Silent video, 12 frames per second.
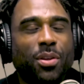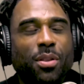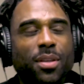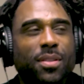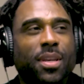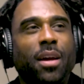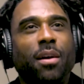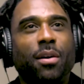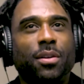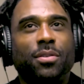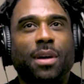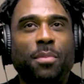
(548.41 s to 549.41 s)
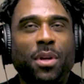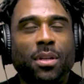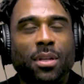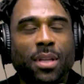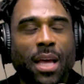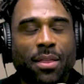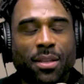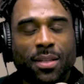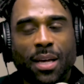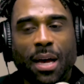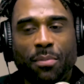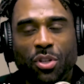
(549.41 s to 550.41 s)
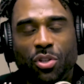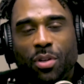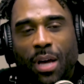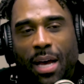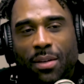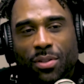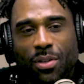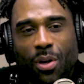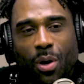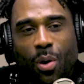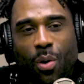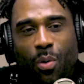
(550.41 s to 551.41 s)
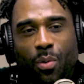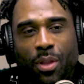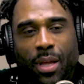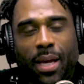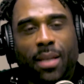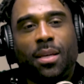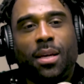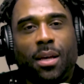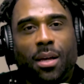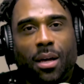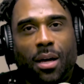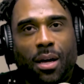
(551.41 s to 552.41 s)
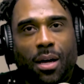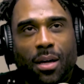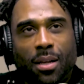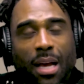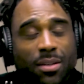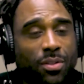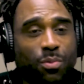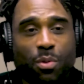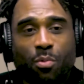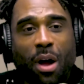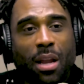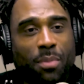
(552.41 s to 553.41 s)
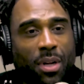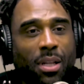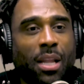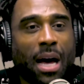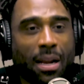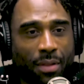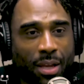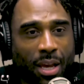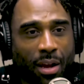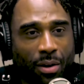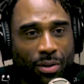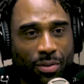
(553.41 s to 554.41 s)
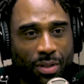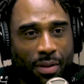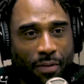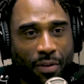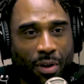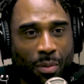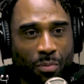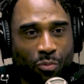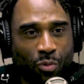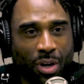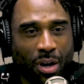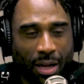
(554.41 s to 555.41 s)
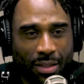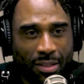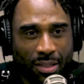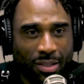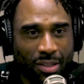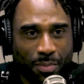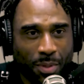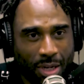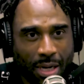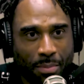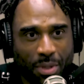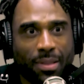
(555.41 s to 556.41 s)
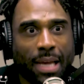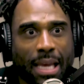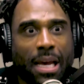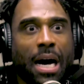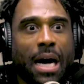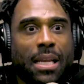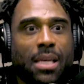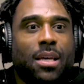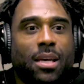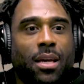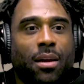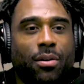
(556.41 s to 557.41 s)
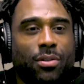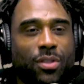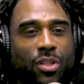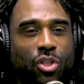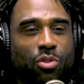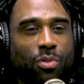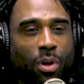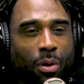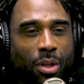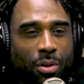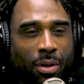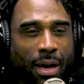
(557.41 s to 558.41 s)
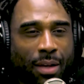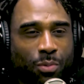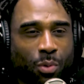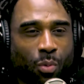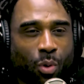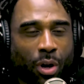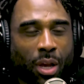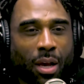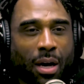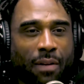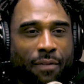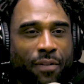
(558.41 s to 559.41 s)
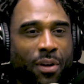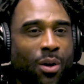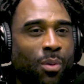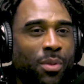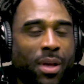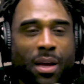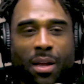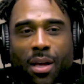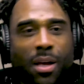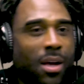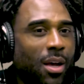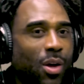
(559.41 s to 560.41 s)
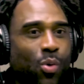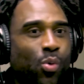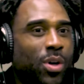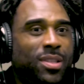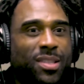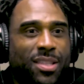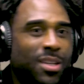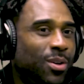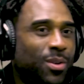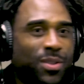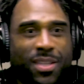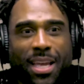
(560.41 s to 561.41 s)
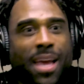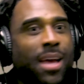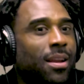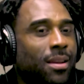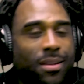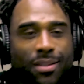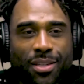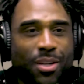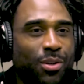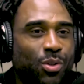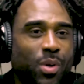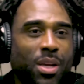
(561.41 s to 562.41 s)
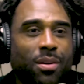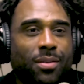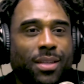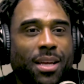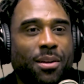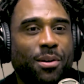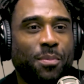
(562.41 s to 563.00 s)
this character, I mean, at the time, did you guys know that not just with Ronnie, but a lot of the characters in the film went on to just become these iconic characters? Did you know that you guys were working on a film that would still stand, 20 years later?